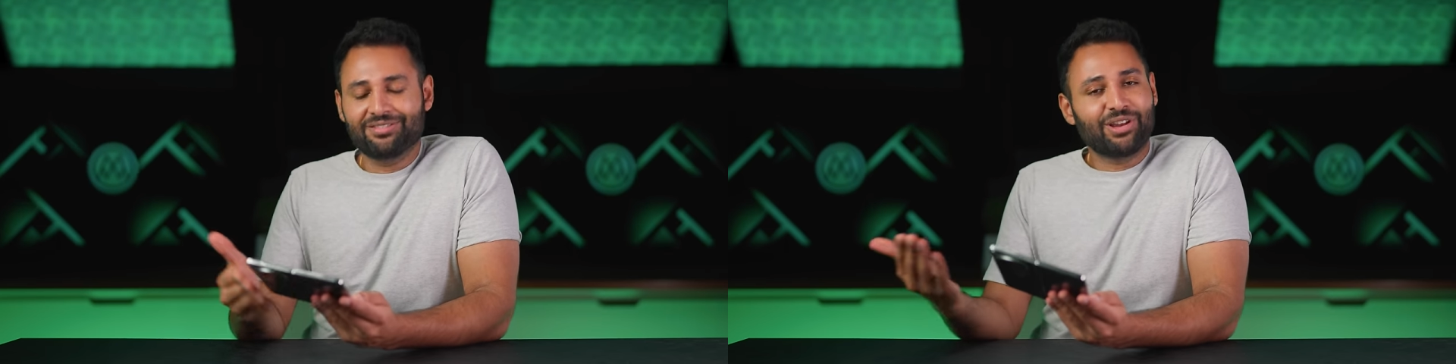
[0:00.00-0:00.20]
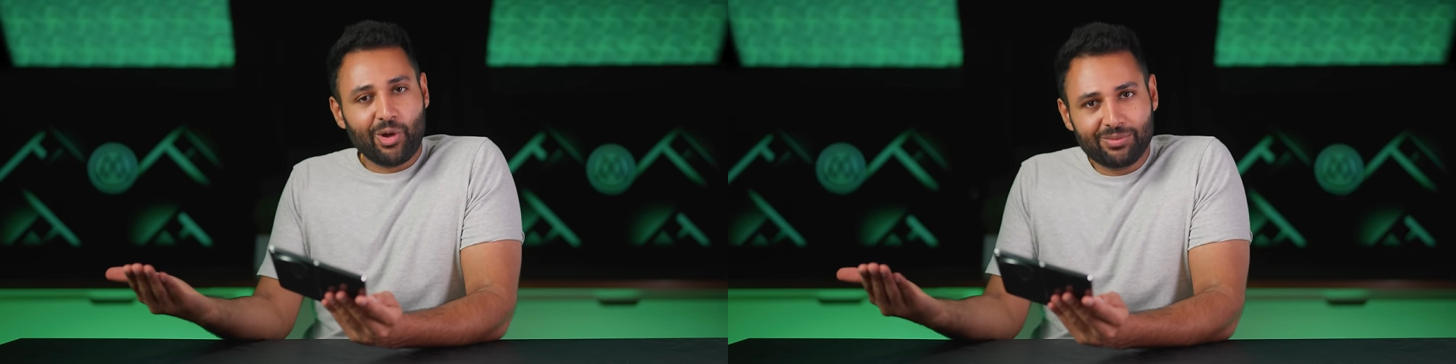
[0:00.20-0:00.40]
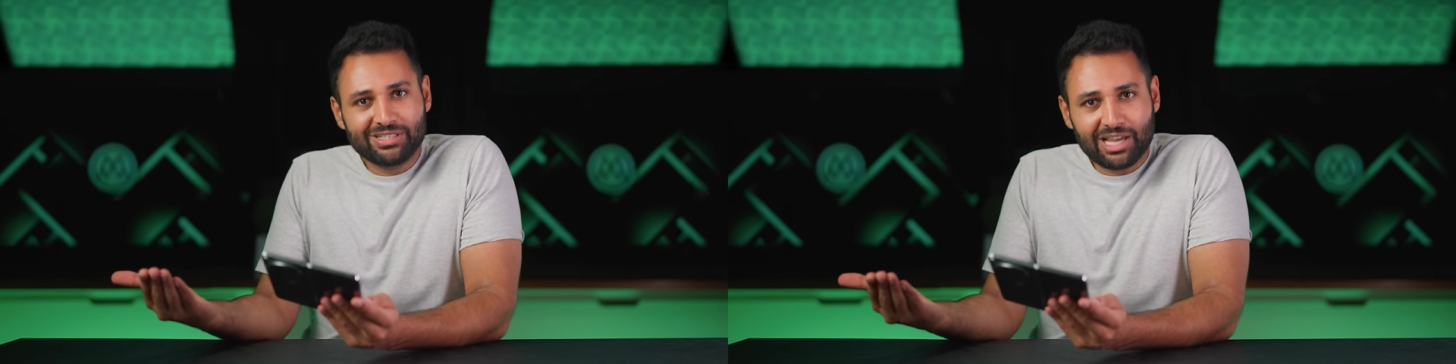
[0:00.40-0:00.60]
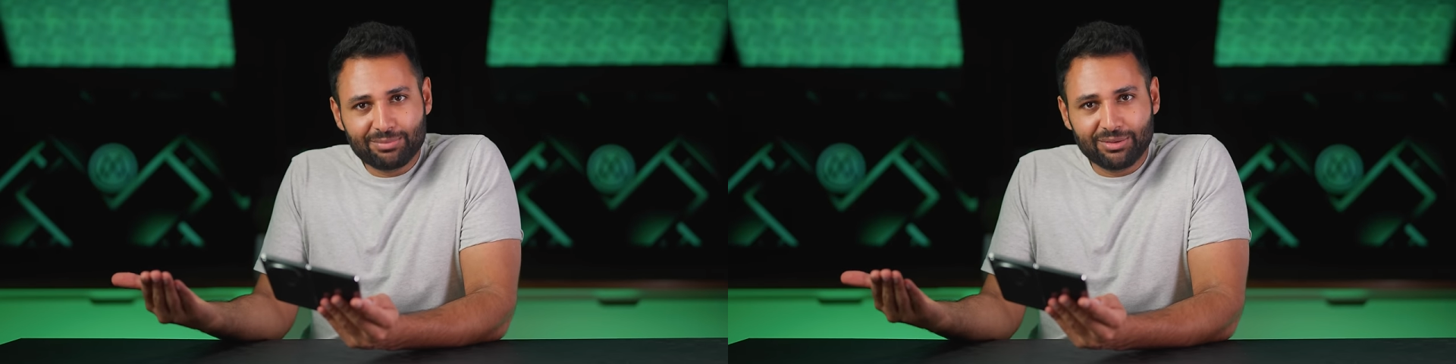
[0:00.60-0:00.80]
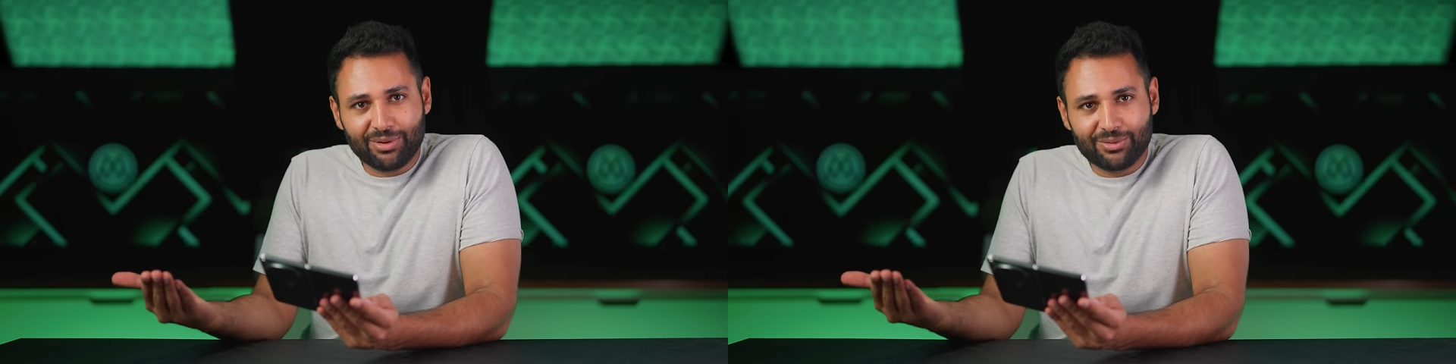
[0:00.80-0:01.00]
Now I'm in
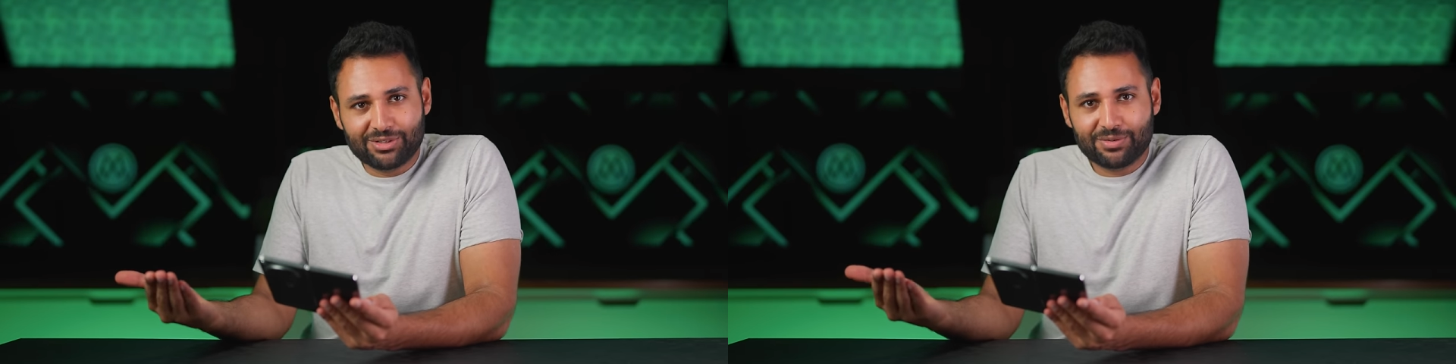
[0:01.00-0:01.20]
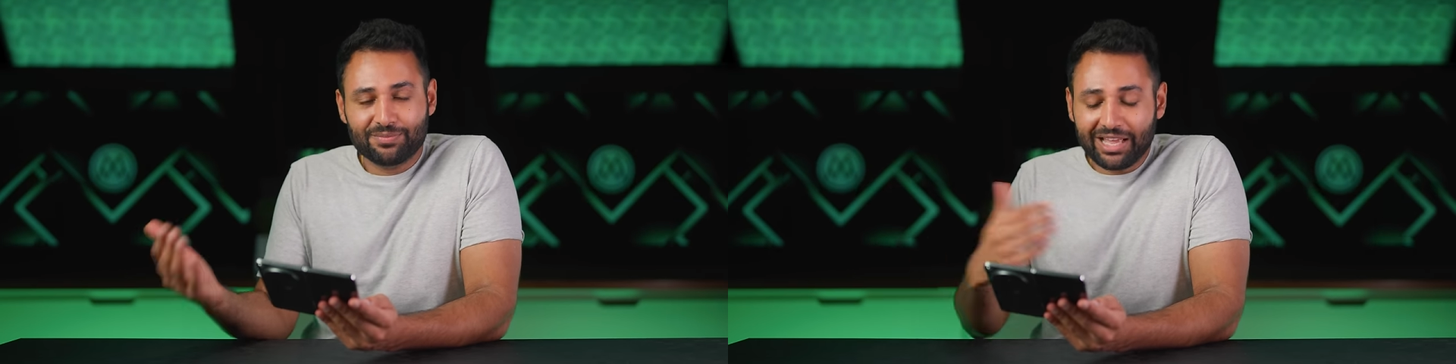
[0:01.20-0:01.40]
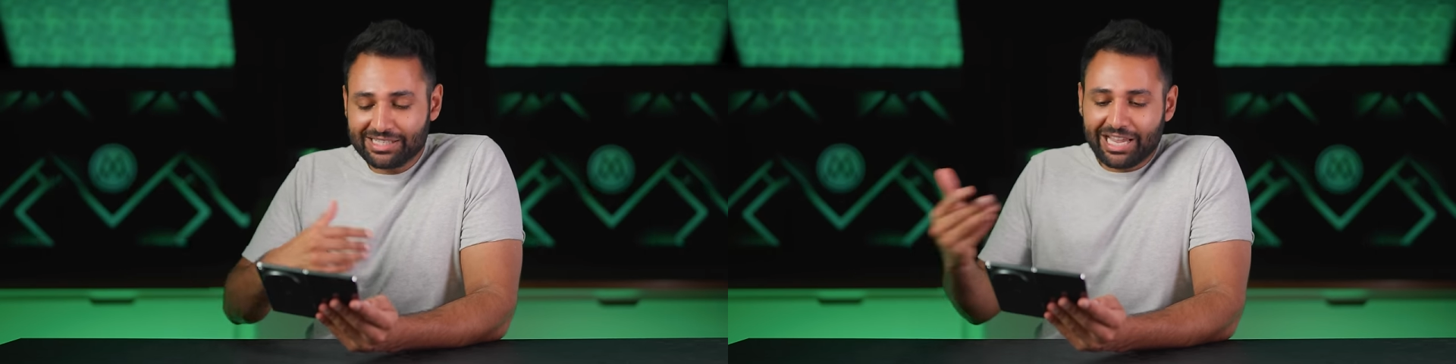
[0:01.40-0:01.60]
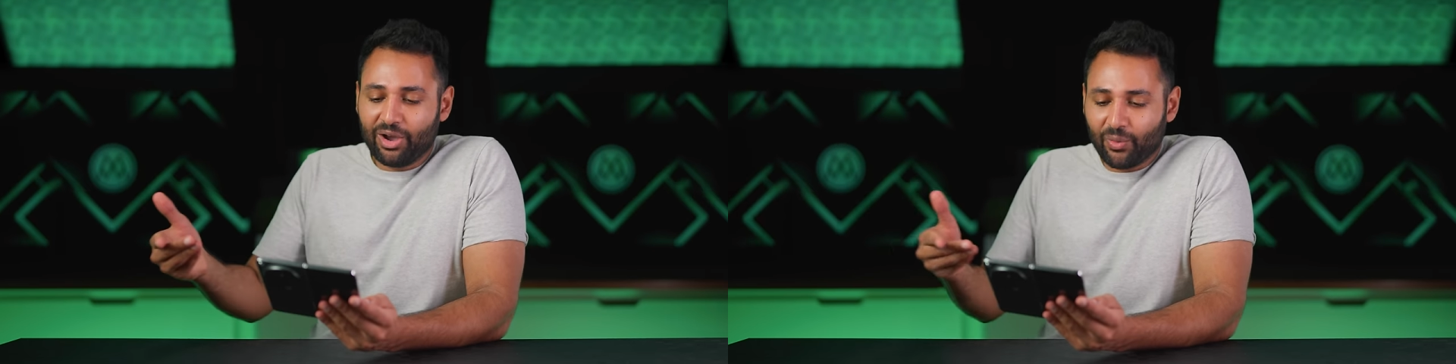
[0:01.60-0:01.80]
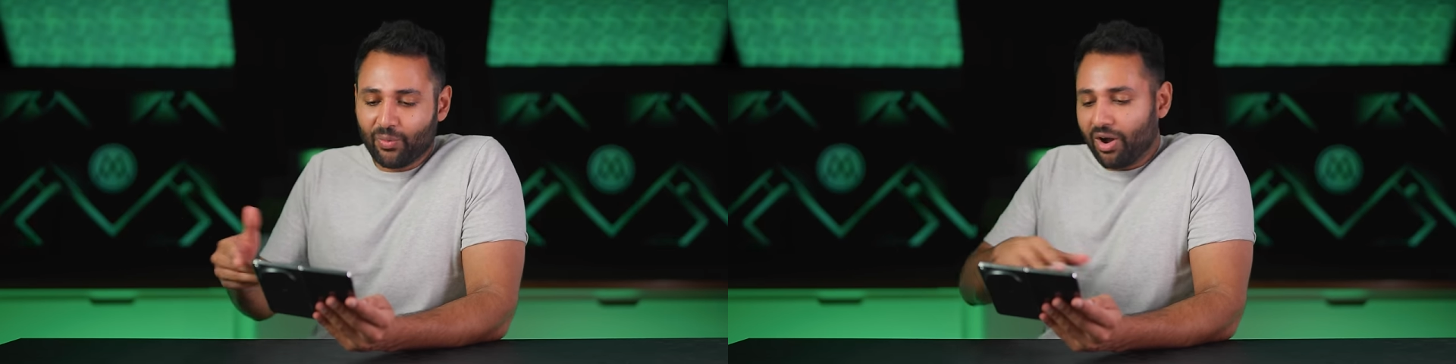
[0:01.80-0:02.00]
tablet mode. That's
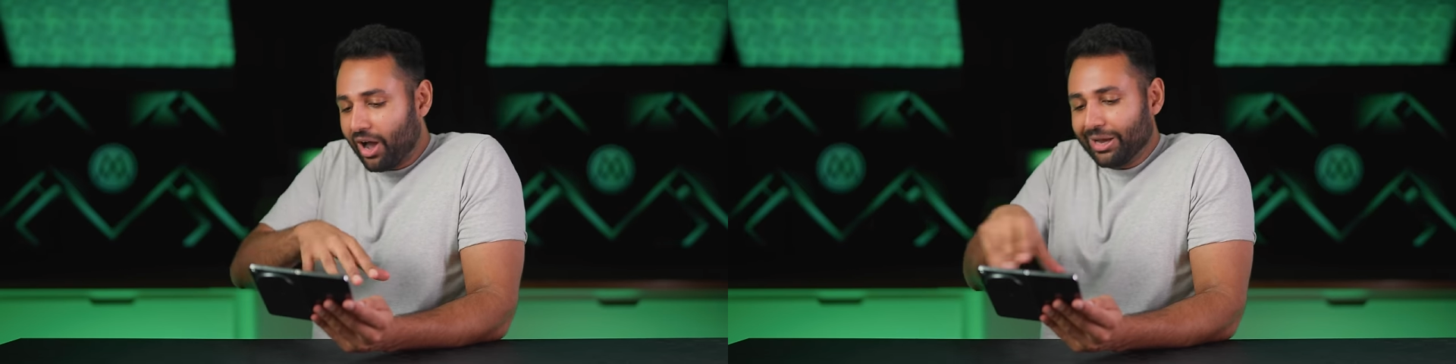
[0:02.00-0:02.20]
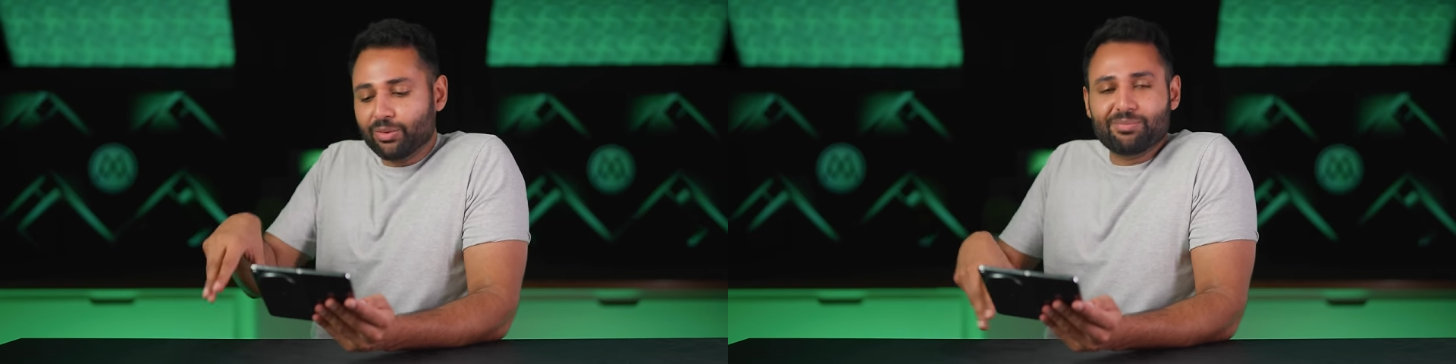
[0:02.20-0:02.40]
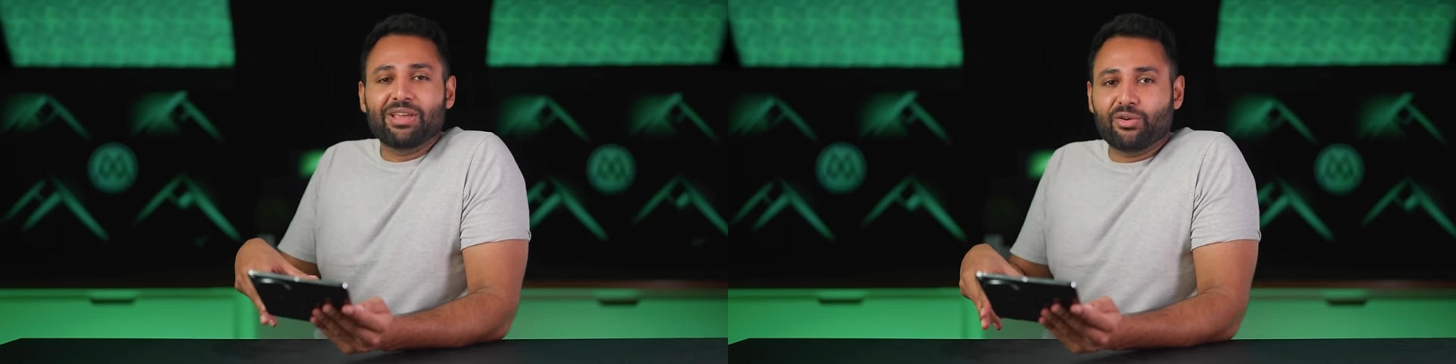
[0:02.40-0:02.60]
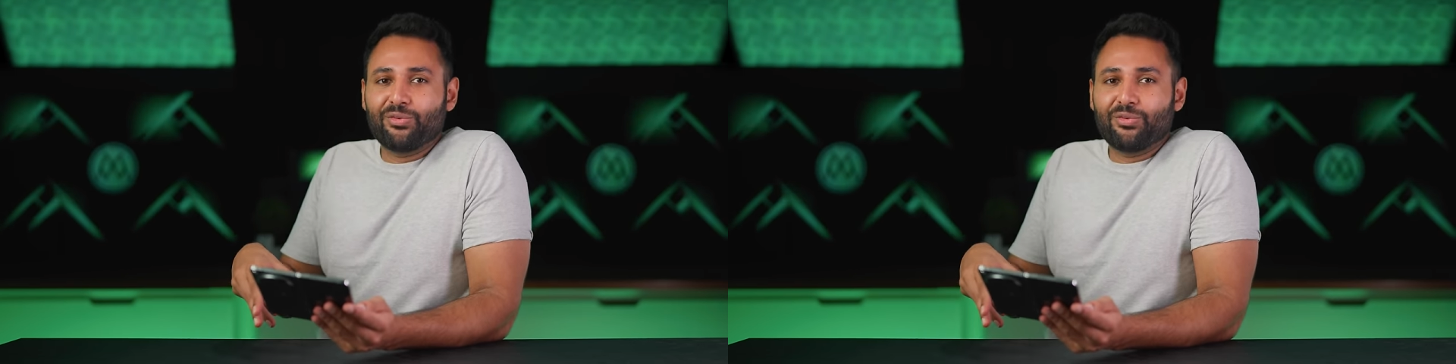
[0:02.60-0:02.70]
how I would make a